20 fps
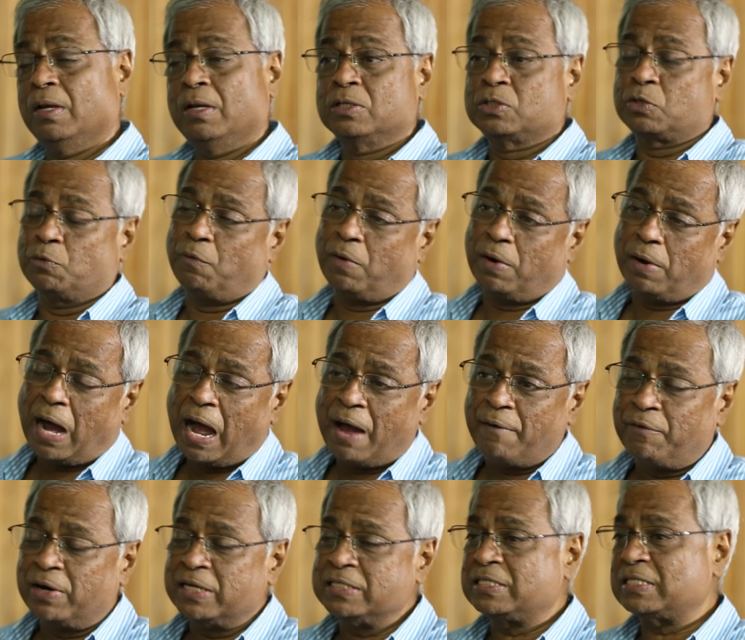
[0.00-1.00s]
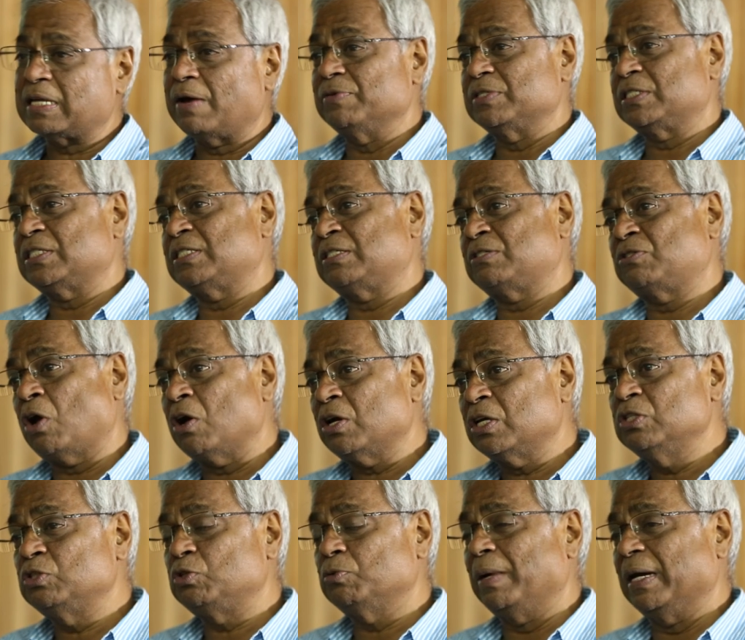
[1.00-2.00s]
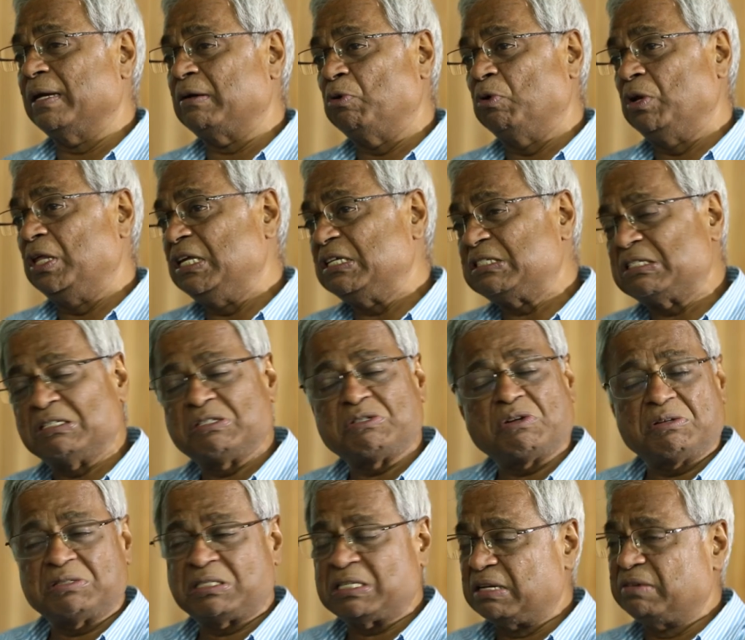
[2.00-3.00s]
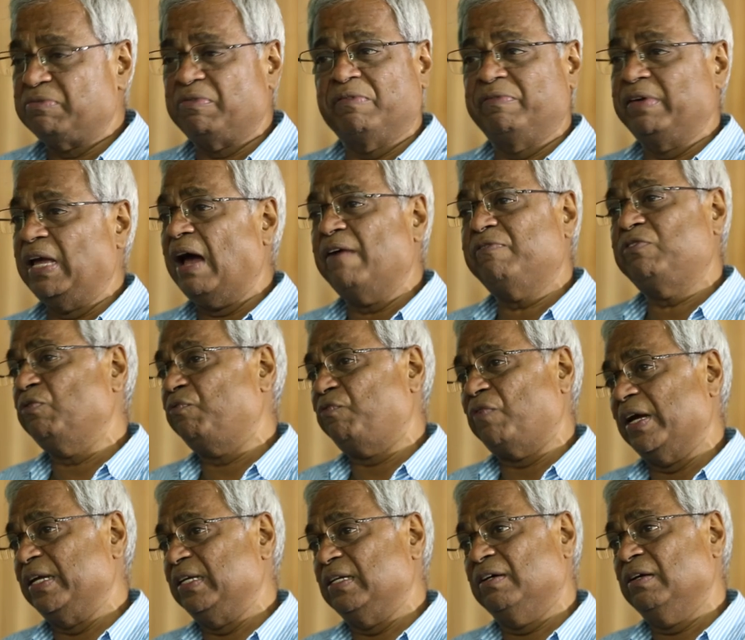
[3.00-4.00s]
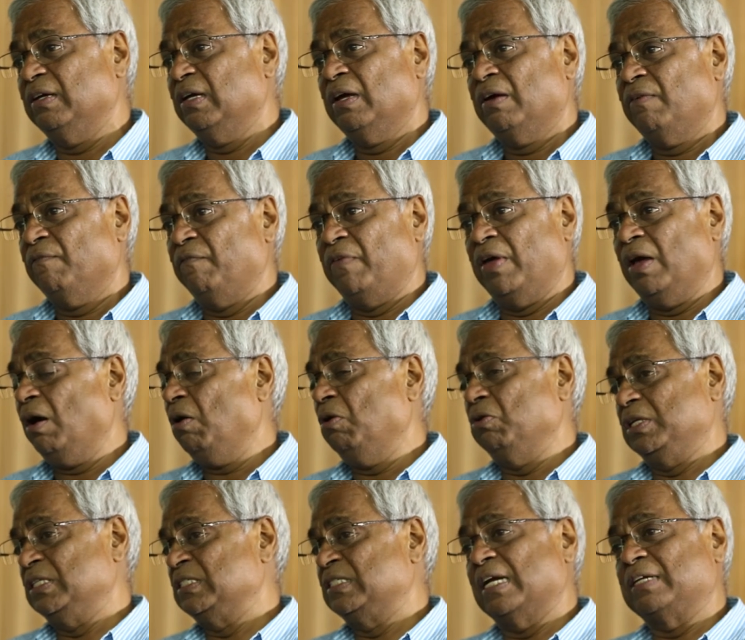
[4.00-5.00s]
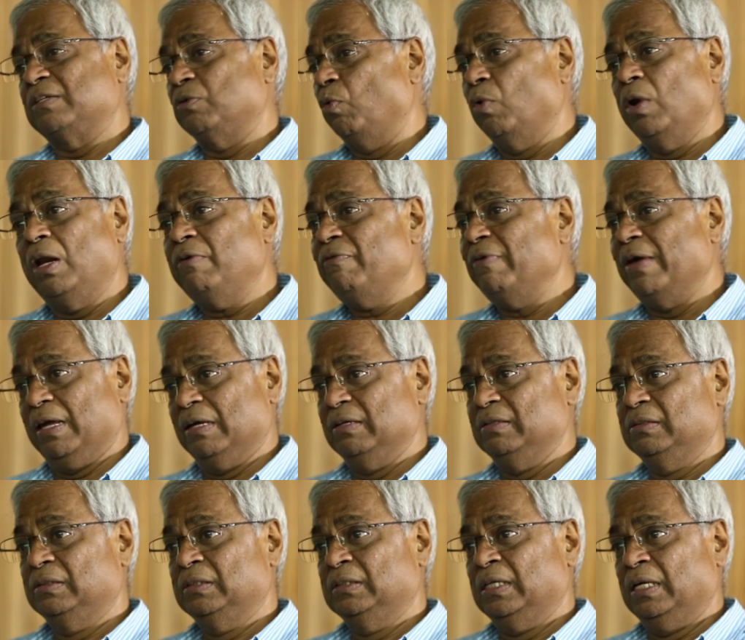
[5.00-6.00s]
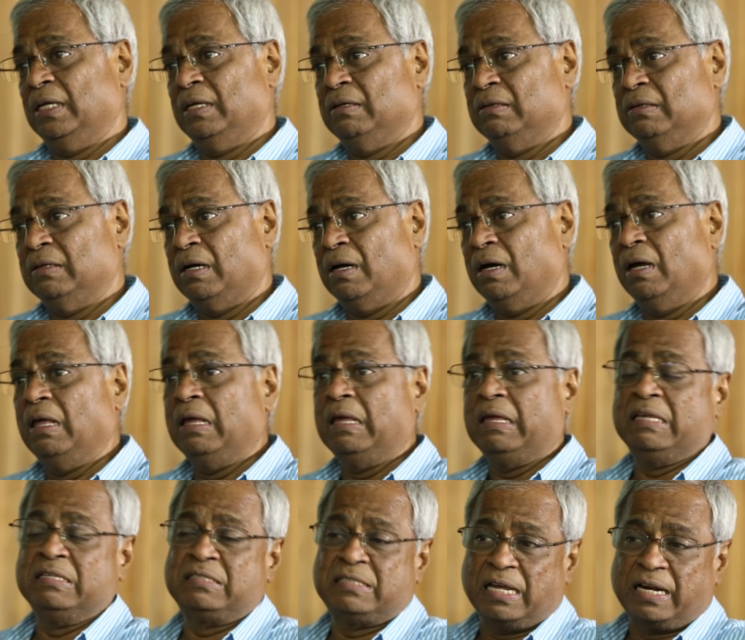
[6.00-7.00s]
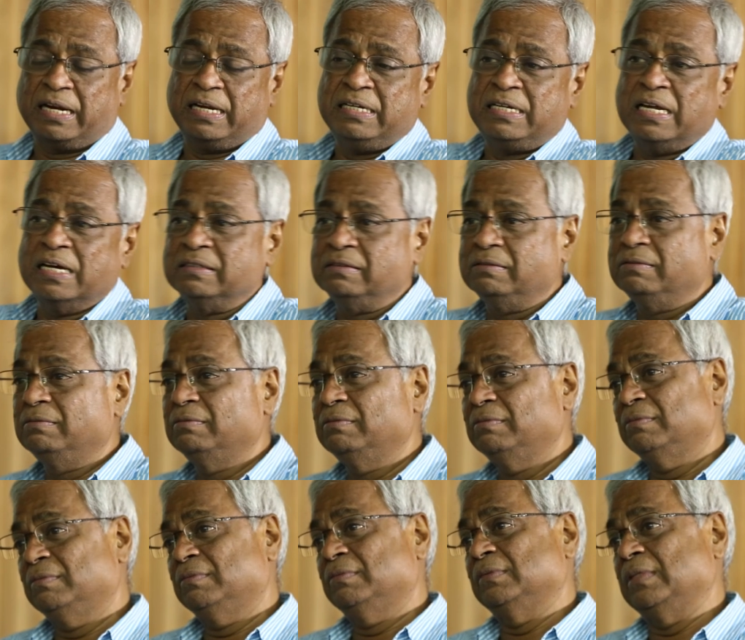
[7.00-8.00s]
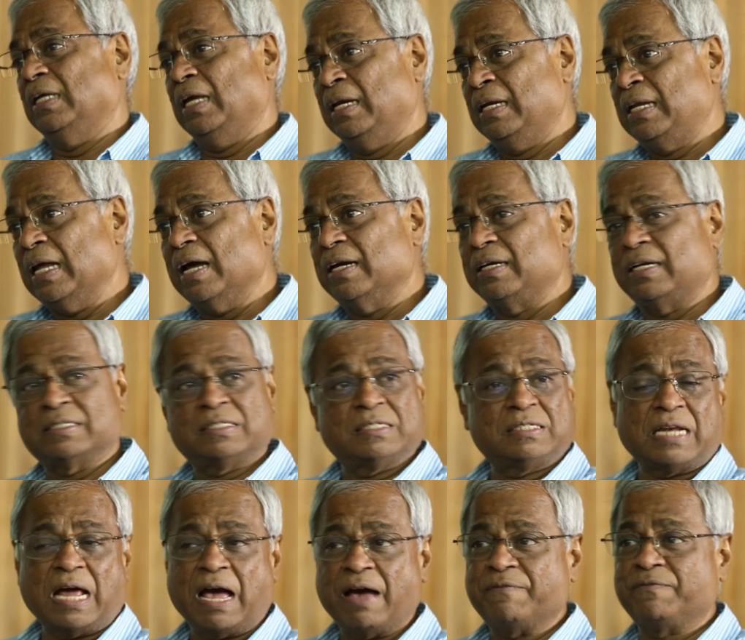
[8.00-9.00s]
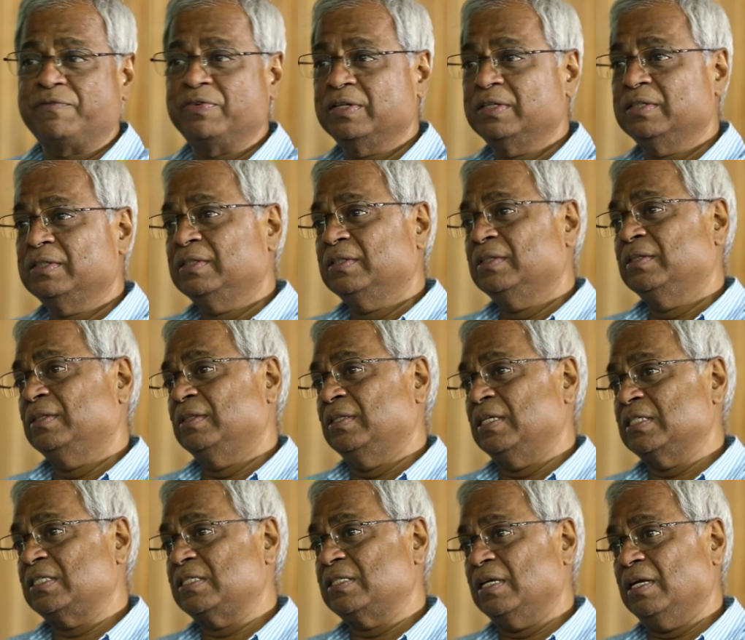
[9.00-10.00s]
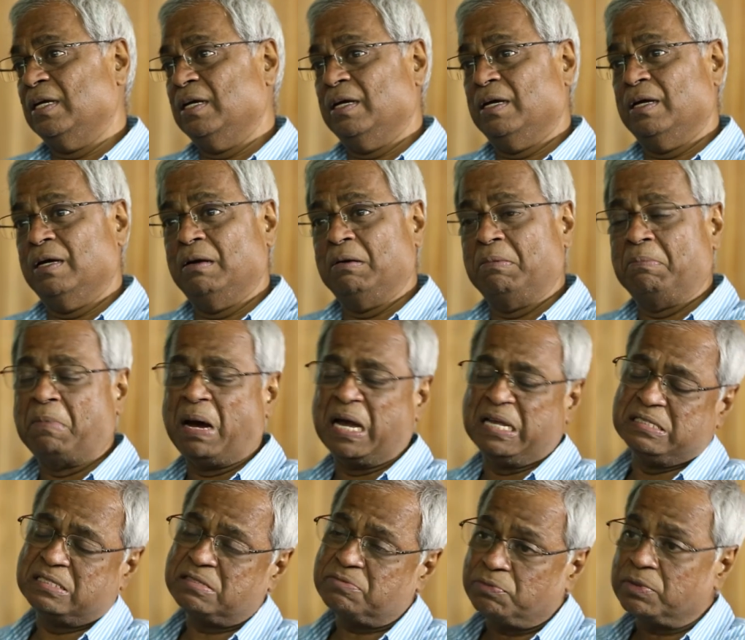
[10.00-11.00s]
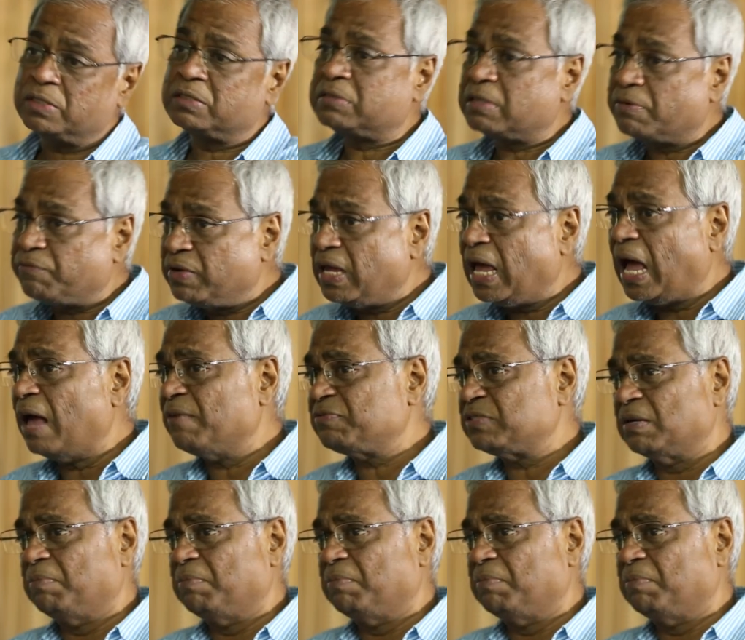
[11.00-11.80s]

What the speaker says: So, once I was talking to my colleagues and sort of said, well, we have to find a way out. Is that the only way? Is there India, does it have this mines? So, we have